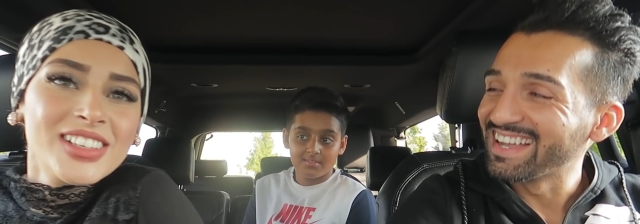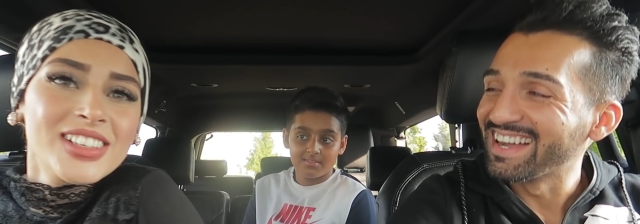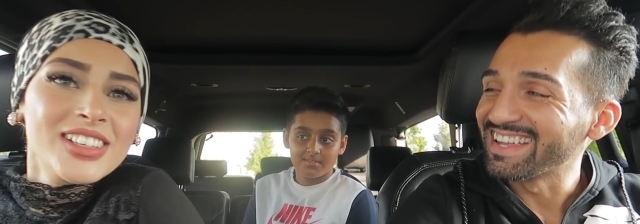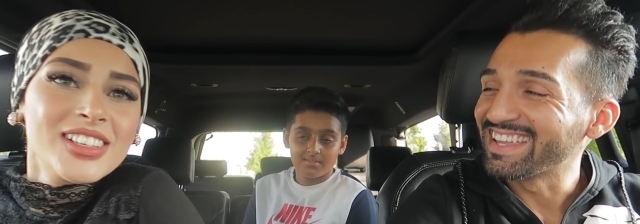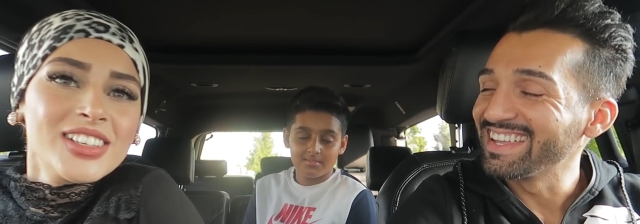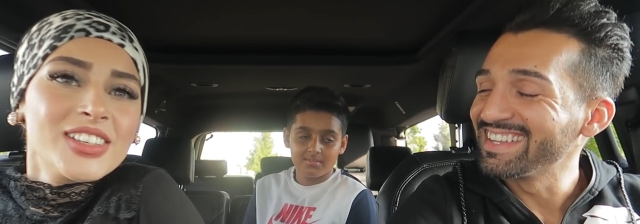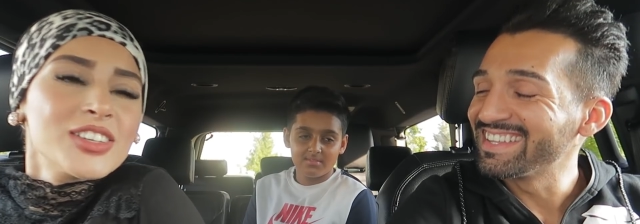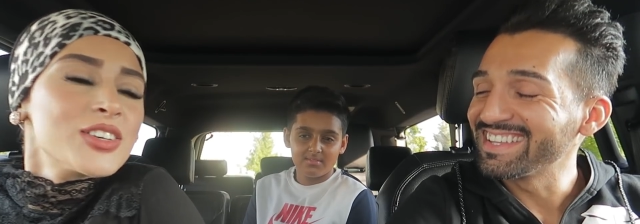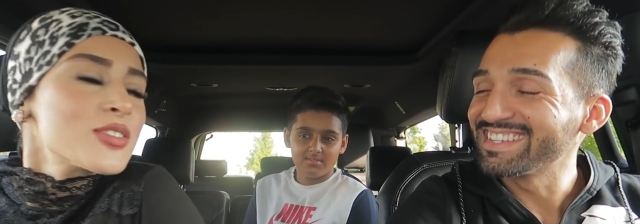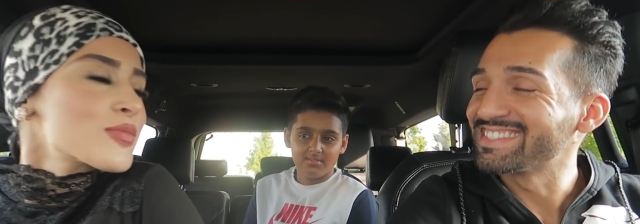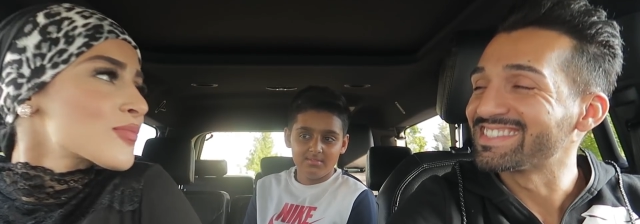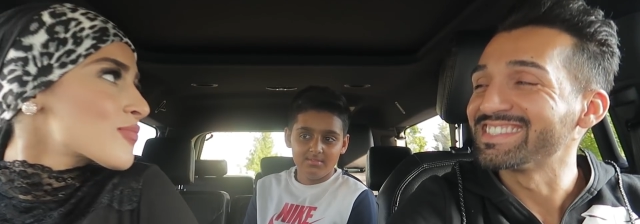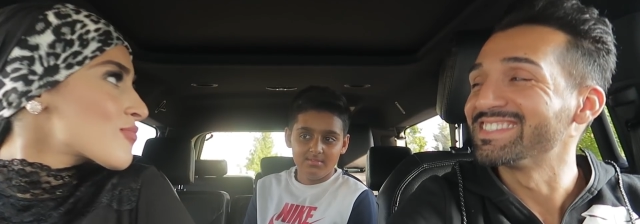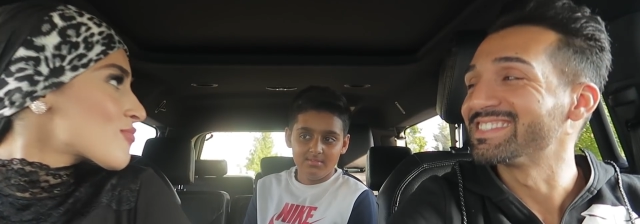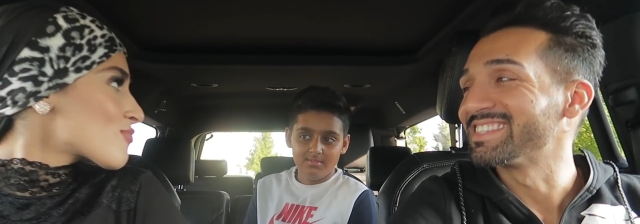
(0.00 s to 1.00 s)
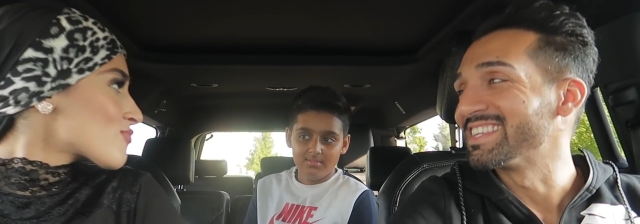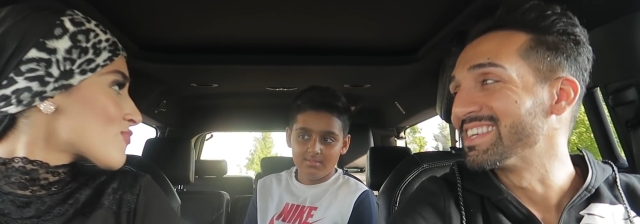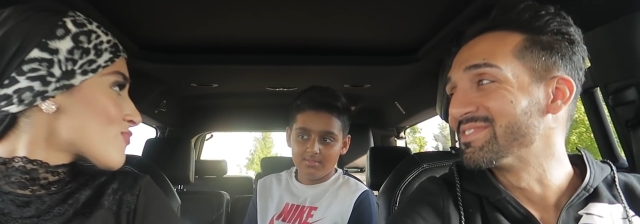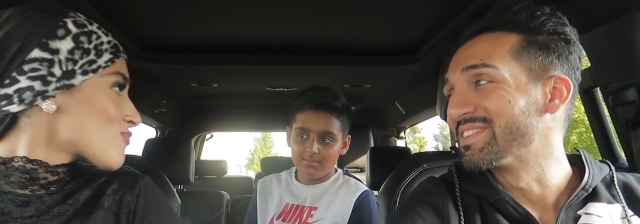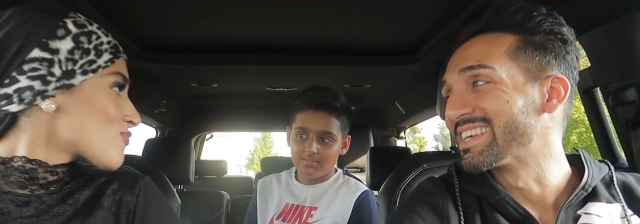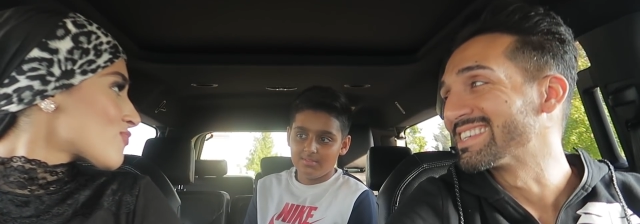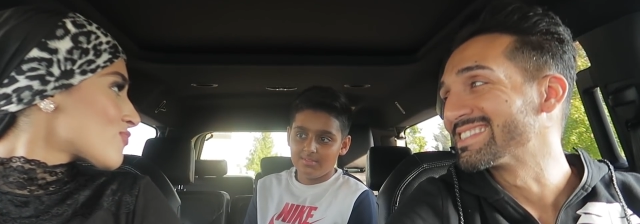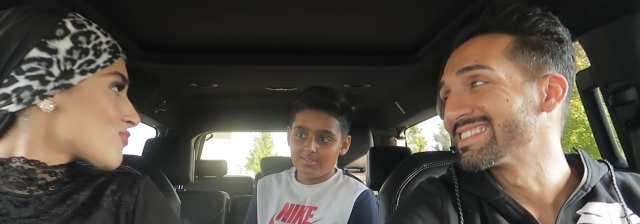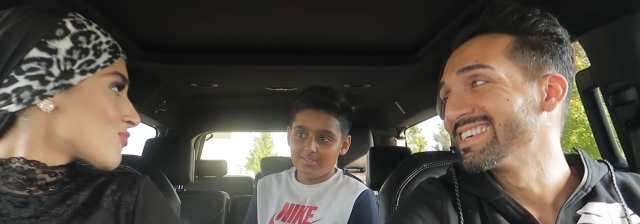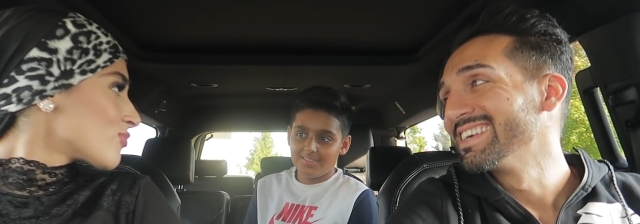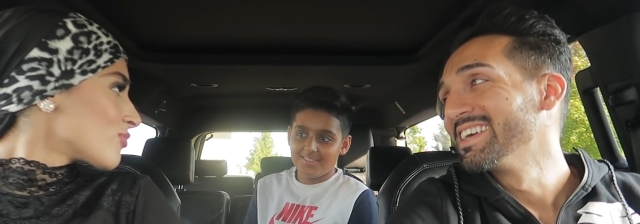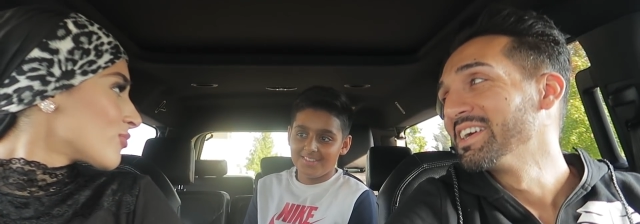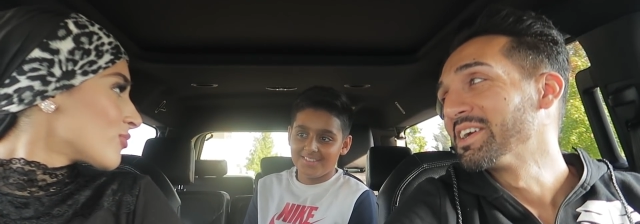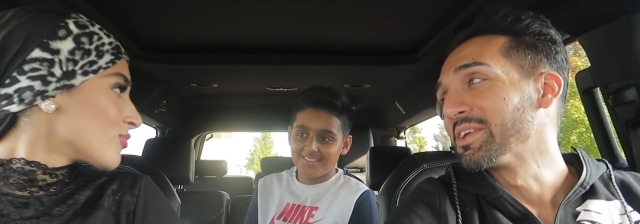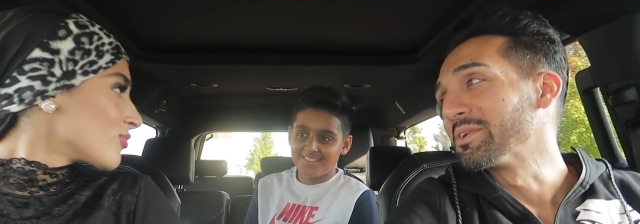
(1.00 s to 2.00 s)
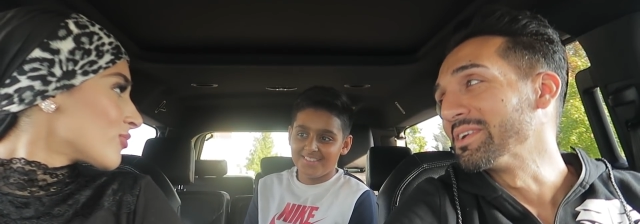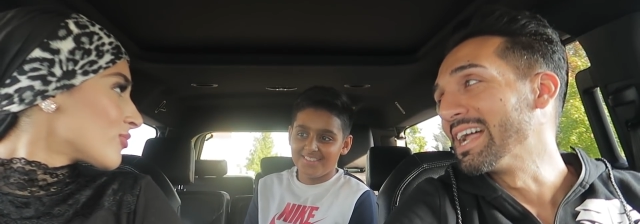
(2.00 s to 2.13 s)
Speaker 1: I can't take you seriously because your